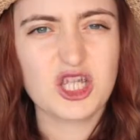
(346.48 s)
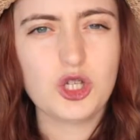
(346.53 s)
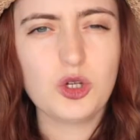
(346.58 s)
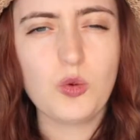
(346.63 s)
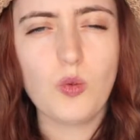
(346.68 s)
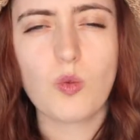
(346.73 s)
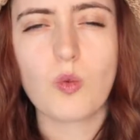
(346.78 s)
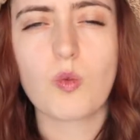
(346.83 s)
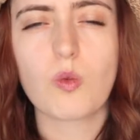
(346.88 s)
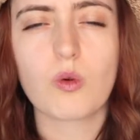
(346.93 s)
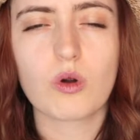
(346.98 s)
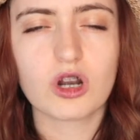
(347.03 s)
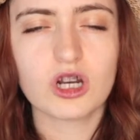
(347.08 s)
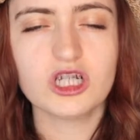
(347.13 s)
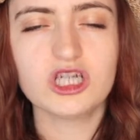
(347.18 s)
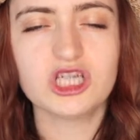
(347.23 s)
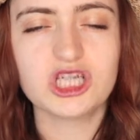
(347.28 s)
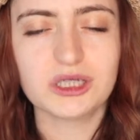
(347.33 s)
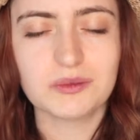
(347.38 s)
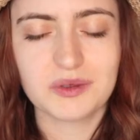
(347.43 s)
you
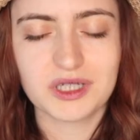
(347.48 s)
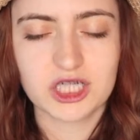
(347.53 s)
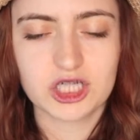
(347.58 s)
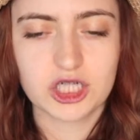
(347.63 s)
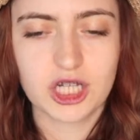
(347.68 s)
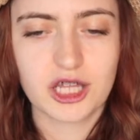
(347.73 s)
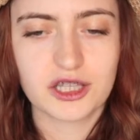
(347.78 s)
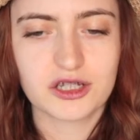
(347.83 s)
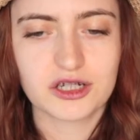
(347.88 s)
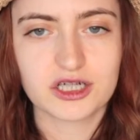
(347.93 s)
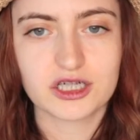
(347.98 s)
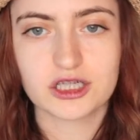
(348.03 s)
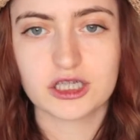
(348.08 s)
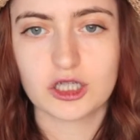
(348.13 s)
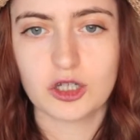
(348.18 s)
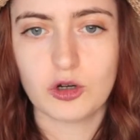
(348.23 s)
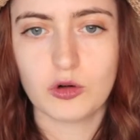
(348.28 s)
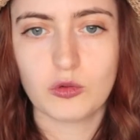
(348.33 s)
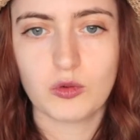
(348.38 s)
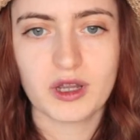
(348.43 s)
worship each other,
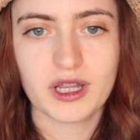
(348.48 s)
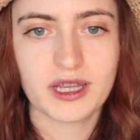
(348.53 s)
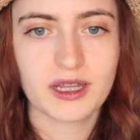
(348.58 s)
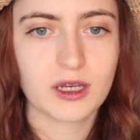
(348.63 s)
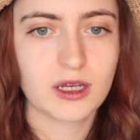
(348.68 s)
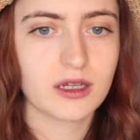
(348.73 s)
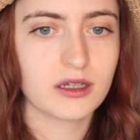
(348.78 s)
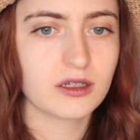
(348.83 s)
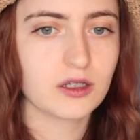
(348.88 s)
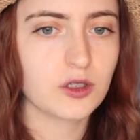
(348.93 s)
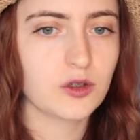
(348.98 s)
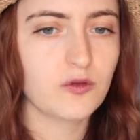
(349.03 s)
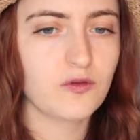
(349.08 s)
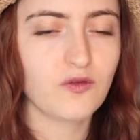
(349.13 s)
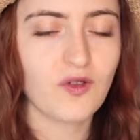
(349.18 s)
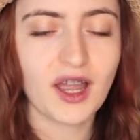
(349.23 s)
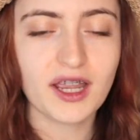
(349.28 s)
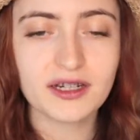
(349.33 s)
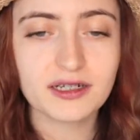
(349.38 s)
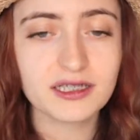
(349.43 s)
so when you
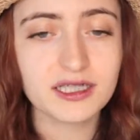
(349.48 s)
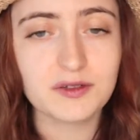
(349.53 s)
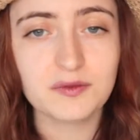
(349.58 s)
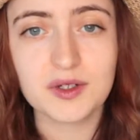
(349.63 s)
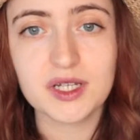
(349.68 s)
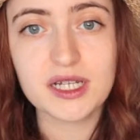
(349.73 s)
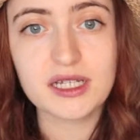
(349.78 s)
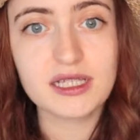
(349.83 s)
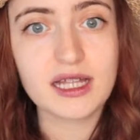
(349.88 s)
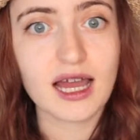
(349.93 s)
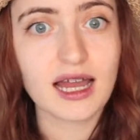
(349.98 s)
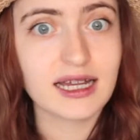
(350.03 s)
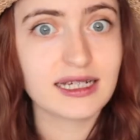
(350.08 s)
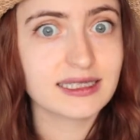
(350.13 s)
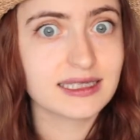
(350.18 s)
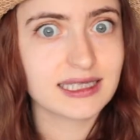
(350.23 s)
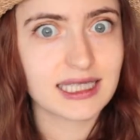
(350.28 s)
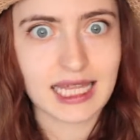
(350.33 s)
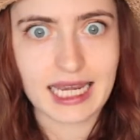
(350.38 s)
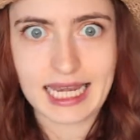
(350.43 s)
finally
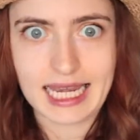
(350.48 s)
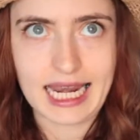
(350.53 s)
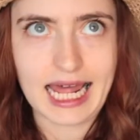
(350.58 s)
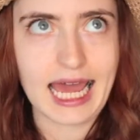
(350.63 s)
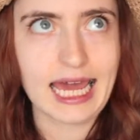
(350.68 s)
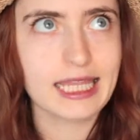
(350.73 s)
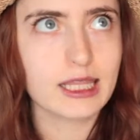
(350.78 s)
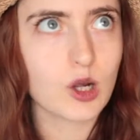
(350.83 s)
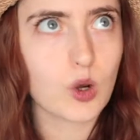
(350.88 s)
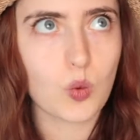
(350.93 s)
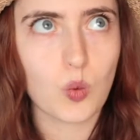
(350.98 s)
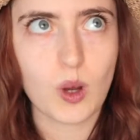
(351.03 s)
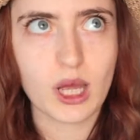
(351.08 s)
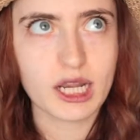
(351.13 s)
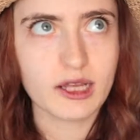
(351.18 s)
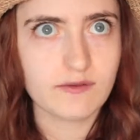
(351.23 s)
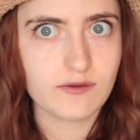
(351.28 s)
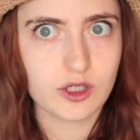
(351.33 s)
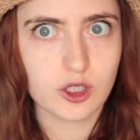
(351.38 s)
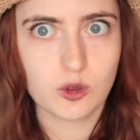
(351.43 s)
realize that neither one
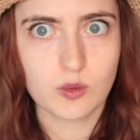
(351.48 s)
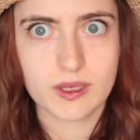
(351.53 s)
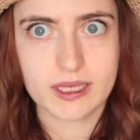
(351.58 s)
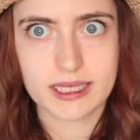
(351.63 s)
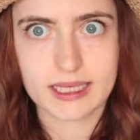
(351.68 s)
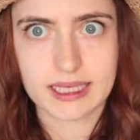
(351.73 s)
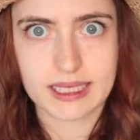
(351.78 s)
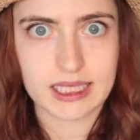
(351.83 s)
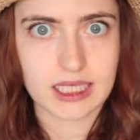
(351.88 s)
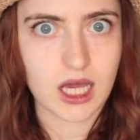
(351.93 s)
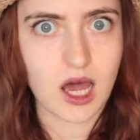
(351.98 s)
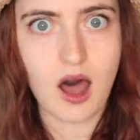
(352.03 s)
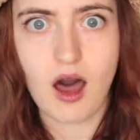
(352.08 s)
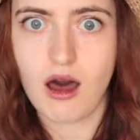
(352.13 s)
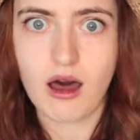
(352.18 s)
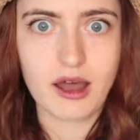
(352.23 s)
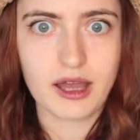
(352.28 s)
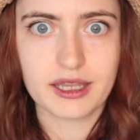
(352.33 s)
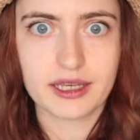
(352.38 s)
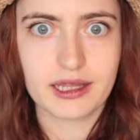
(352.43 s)
of you is
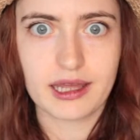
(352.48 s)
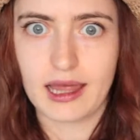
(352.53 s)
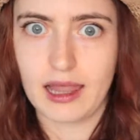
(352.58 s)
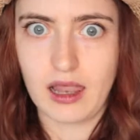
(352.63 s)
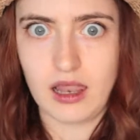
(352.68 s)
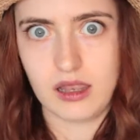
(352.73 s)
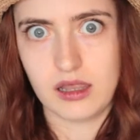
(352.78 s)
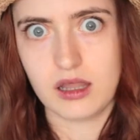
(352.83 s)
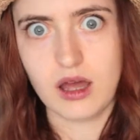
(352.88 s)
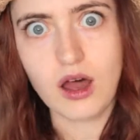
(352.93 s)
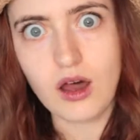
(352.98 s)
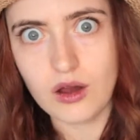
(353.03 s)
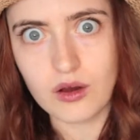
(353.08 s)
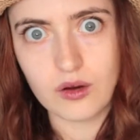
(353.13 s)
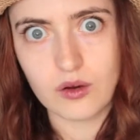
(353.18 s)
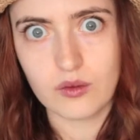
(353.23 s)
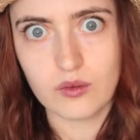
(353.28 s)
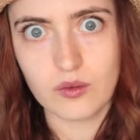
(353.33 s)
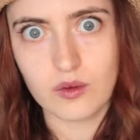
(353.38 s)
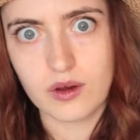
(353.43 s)
God,
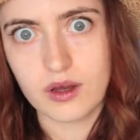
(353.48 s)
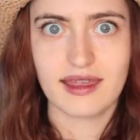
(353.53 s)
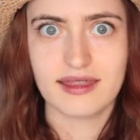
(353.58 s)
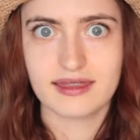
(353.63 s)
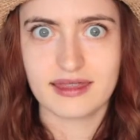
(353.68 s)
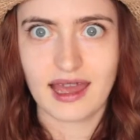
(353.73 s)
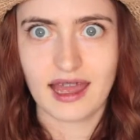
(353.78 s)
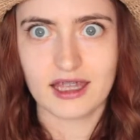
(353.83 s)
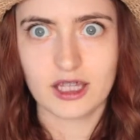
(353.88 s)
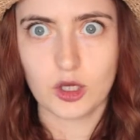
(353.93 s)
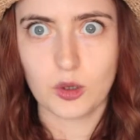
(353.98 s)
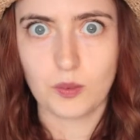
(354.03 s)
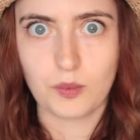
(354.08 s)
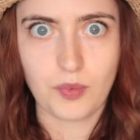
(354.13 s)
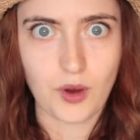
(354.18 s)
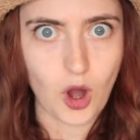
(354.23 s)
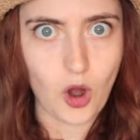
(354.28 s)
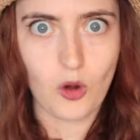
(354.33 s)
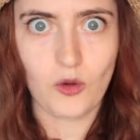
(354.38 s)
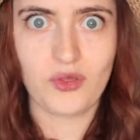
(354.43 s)
hello, and that you
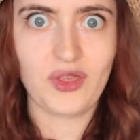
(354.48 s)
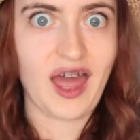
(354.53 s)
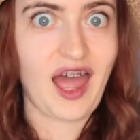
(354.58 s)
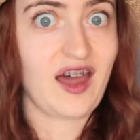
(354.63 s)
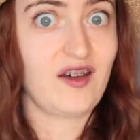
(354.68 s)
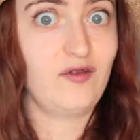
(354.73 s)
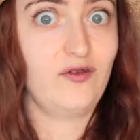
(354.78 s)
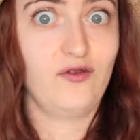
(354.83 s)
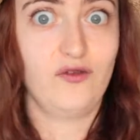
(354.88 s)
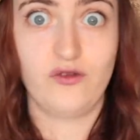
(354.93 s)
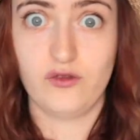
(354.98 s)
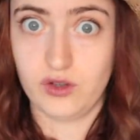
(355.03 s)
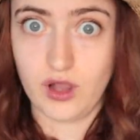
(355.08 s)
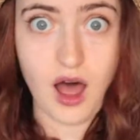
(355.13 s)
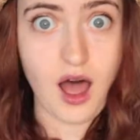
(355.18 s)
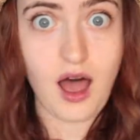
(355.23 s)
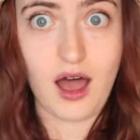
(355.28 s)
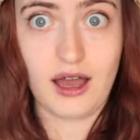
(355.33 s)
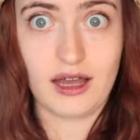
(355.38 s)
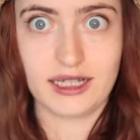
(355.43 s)
both have
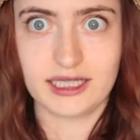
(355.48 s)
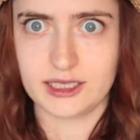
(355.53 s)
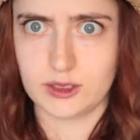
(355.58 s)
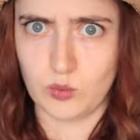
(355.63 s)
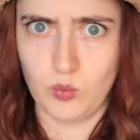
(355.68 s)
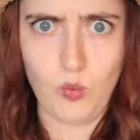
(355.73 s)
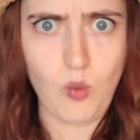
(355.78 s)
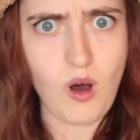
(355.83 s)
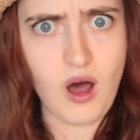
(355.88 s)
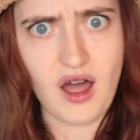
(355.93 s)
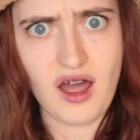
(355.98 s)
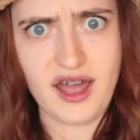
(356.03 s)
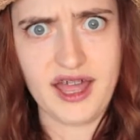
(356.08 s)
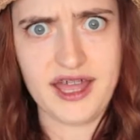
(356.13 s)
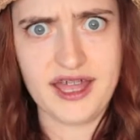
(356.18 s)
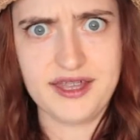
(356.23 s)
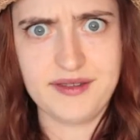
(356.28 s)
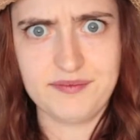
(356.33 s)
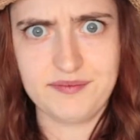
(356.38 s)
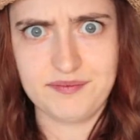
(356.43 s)
flaws,
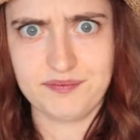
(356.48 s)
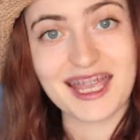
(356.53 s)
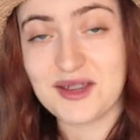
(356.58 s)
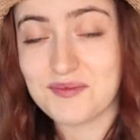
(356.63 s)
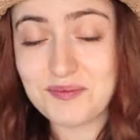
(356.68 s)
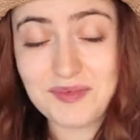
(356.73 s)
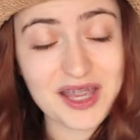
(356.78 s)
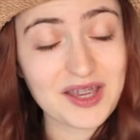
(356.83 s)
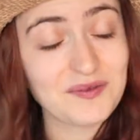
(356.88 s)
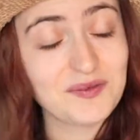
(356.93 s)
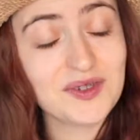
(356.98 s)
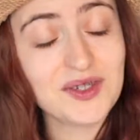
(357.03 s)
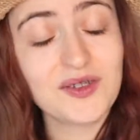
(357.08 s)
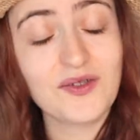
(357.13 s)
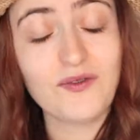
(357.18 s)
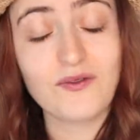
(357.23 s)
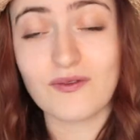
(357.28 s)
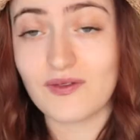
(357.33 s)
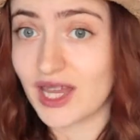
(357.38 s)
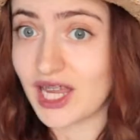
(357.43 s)
what? It may
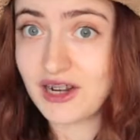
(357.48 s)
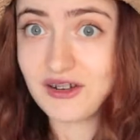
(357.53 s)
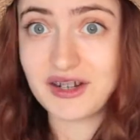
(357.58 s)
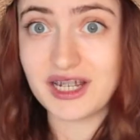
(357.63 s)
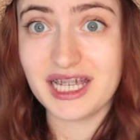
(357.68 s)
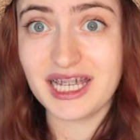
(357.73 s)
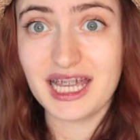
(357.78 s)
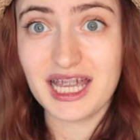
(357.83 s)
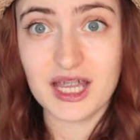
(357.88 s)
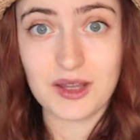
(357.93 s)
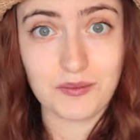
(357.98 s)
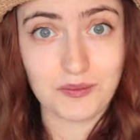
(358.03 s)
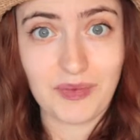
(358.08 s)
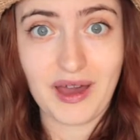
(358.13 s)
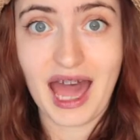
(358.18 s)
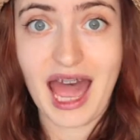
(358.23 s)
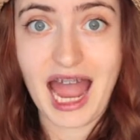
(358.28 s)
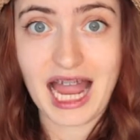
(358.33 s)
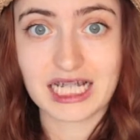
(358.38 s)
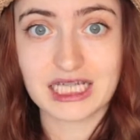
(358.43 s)
feel very
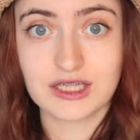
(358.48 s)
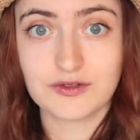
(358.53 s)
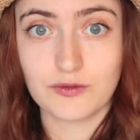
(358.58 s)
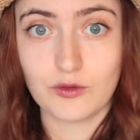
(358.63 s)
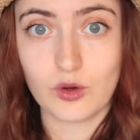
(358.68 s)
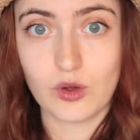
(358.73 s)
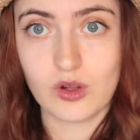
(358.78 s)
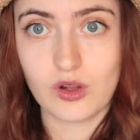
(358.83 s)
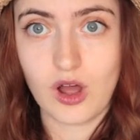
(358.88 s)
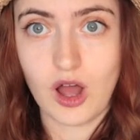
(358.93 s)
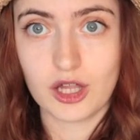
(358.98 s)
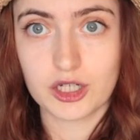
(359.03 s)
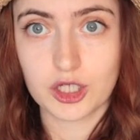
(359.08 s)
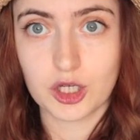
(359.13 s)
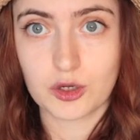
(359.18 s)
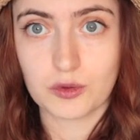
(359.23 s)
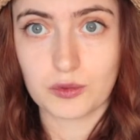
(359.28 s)
impactful on your